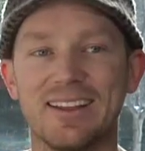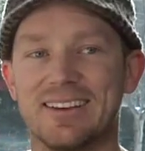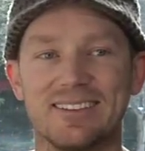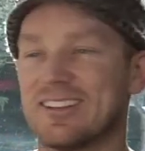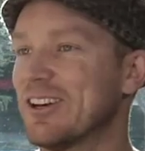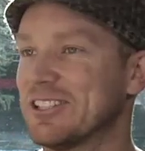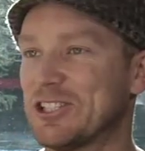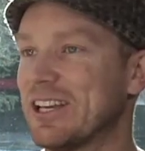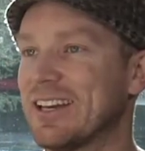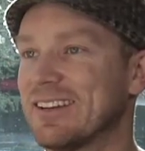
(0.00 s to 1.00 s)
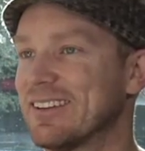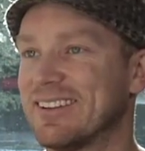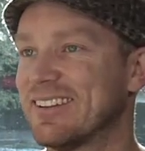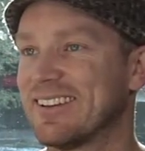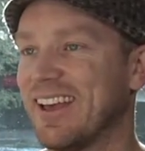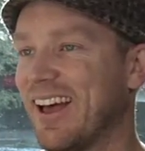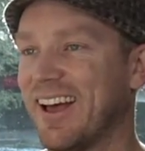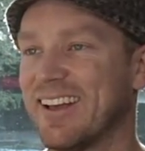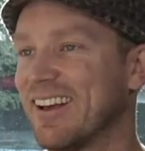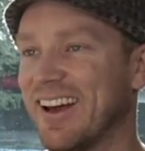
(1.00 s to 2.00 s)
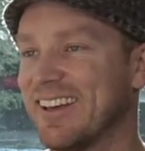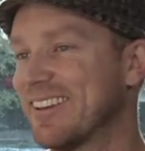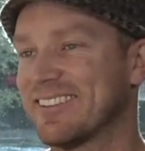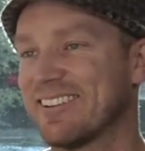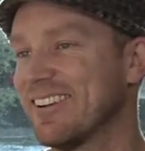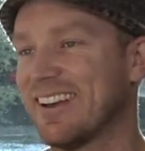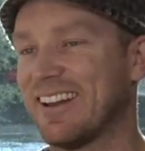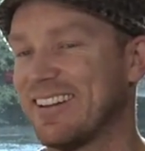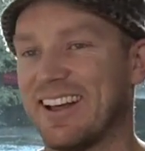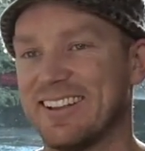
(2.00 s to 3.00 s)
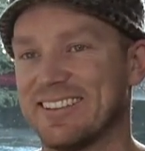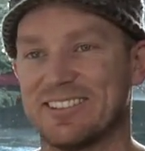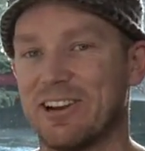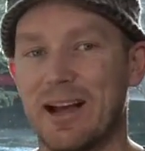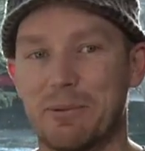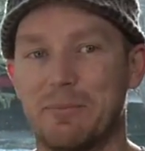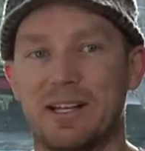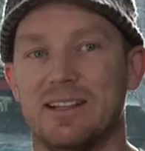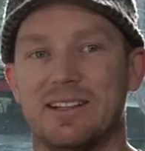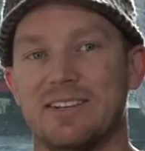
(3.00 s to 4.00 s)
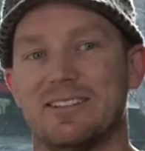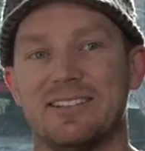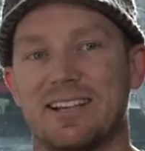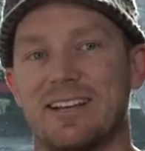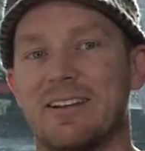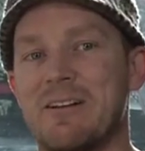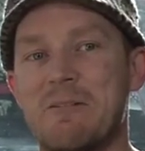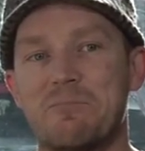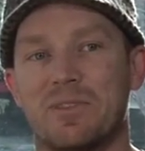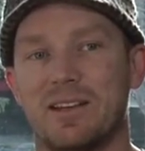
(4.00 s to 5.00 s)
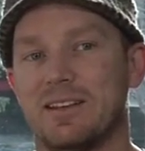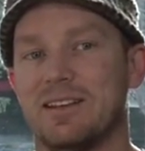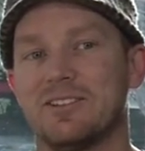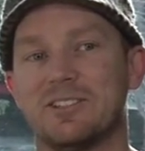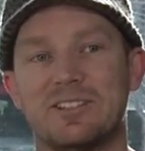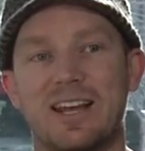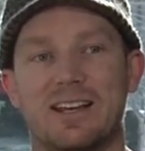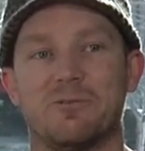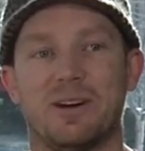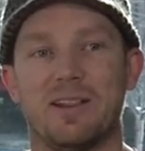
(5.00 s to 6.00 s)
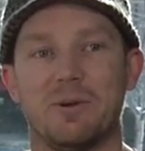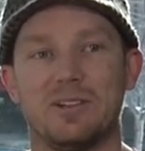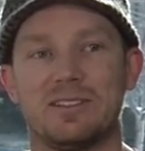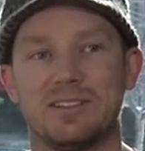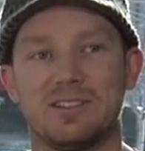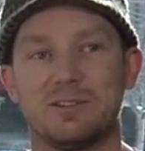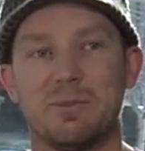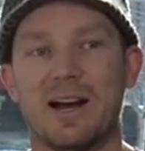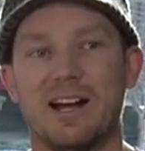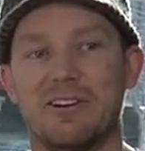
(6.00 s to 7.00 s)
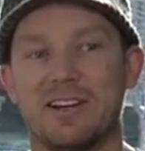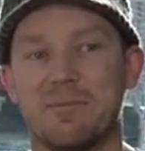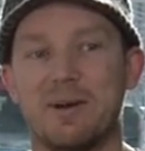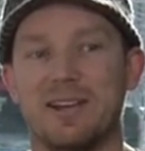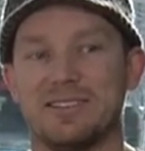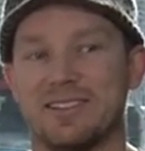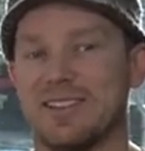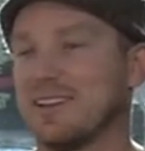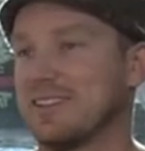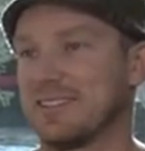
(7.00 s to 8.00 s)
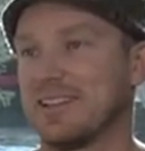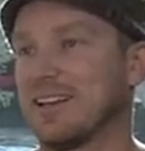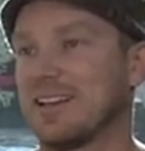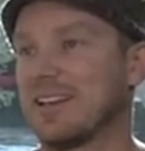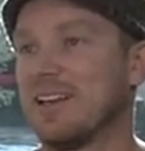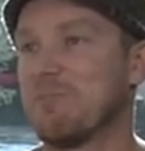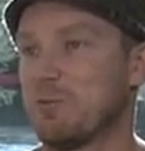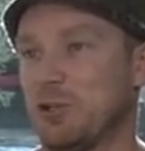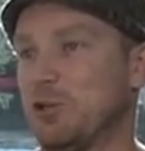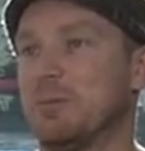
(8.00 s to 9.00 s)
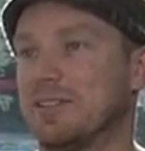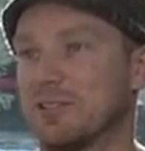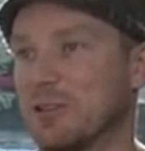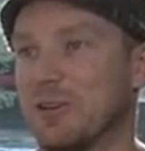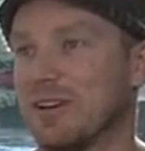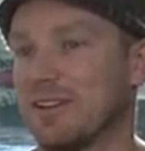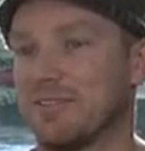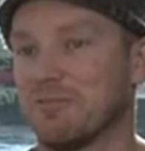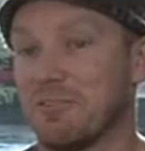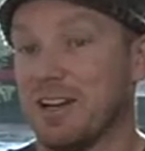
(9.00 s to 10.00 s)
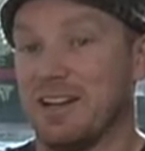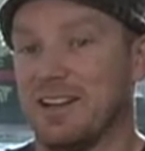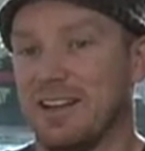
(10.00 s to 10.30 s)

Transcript: I think it's a load of shit. Yeah, I think it's great. I think it's crap. I mean, it's like, you're taking one of the most inspiring, amazing things that like humans are doing, right?